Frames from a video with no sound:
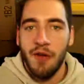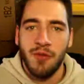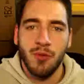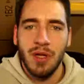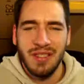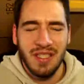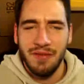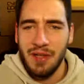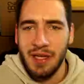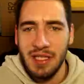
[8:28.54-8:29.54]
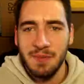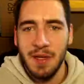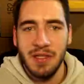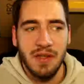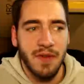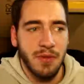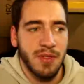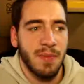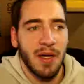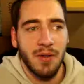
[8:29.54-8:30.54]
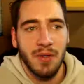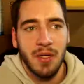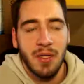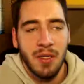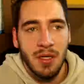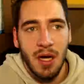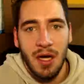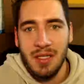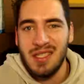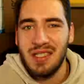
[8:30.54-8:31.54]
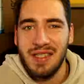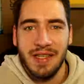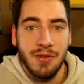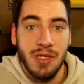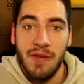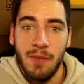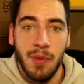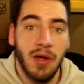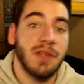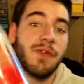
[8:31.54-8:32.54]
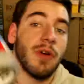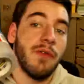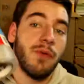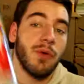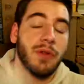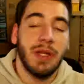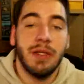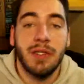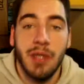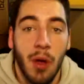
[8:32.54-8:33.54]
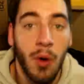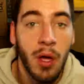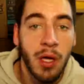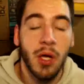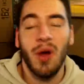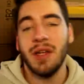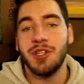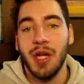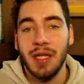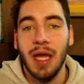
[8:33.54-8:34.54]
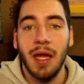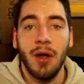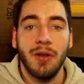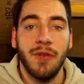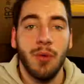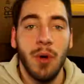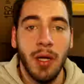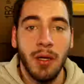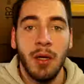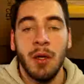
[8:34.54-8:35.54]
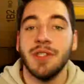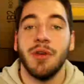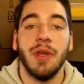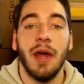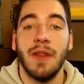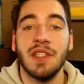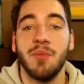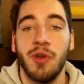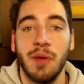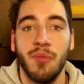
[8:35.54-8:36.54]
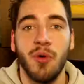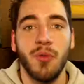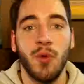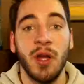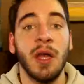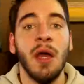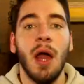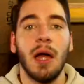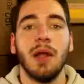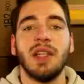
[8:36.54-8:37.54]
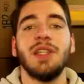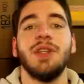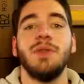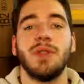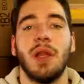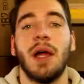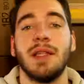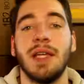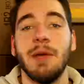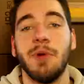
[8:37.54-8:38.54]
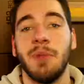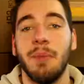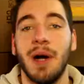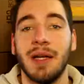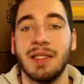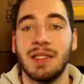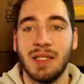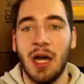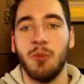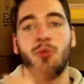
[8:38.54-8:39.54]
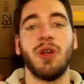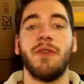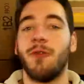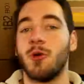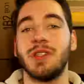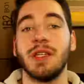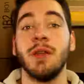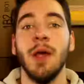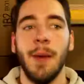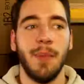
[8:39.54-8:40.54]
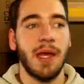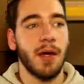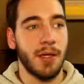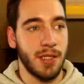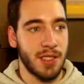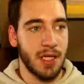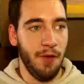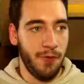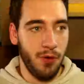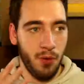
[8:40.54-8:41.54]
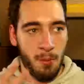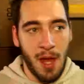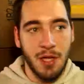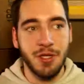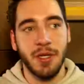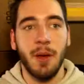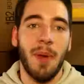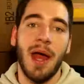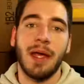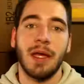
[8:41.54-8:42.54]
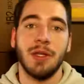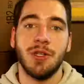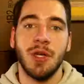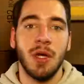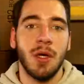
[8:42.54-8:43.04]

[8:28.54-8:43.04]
for relatively inexpensive. It was about $6 or $7 for all 4 of these, so go ahead and check that out if you want. So yeah, that's a pretty important one. I like to use a lot of tape on my boxes to help reinforce it, because if you imagine a package